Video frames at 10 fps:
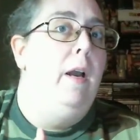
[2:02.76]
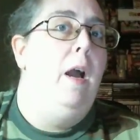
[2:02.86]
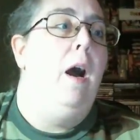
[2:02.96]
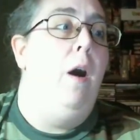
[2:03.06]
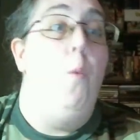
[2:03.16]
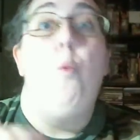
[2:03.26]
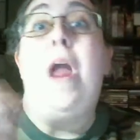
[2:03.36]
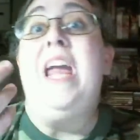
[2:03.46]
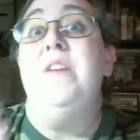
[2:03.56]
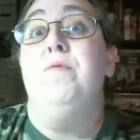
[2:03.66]

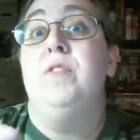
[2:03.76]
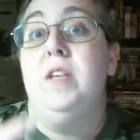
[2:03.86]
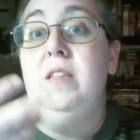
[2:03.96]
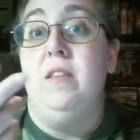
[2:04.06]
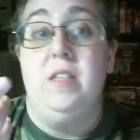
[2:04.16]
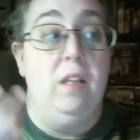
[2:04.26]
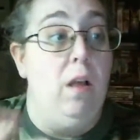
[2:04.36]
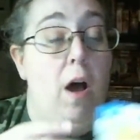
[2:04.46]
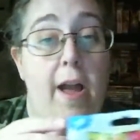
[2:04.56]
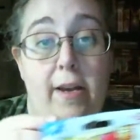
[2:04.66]
waves in this
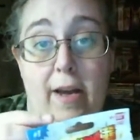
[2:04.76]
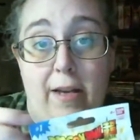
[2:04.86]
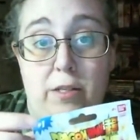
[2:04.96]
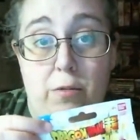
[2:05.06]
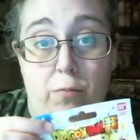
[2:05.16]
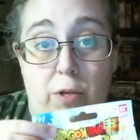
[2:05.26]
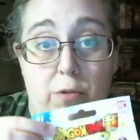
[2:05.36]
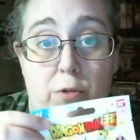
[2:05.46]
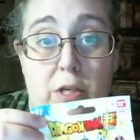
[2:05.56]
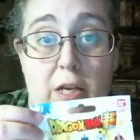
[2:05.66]
line, as we
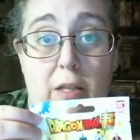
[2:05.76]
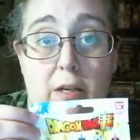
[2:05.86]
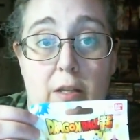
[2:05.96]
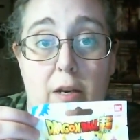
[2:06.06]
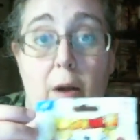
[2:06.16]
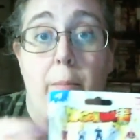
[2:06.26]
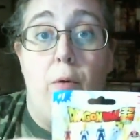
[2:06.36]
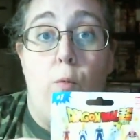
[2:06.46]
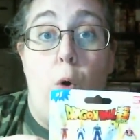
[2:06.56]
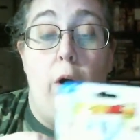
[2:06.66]
do see the number
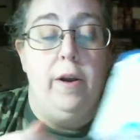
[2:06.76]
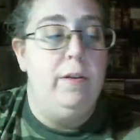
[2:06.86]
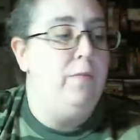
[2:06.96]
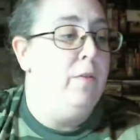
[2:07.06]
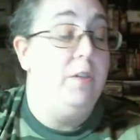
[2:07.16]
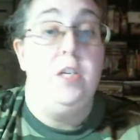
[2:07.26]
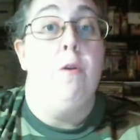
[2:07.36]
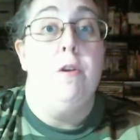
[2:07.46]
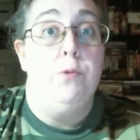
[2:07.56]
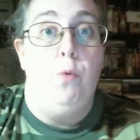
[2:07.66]
1 for
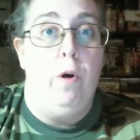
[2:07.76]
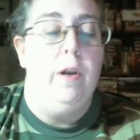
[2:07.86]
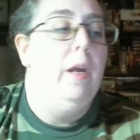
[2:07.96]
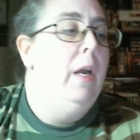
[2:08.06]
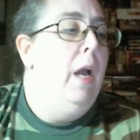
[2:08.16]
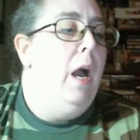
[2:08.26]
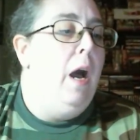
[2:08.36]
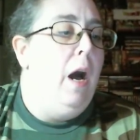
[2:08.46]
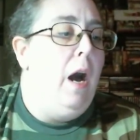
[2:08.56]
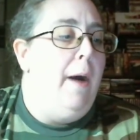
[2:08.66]
Series 1
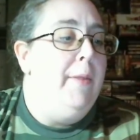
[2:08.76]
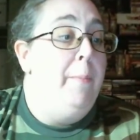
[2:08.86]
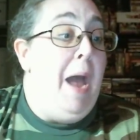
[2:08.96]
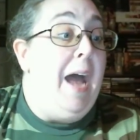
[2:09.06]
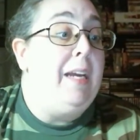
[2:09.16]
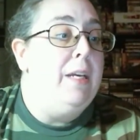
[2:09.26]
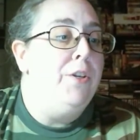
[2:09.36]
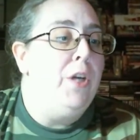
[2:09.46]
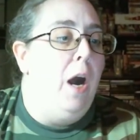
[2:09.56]
on the package.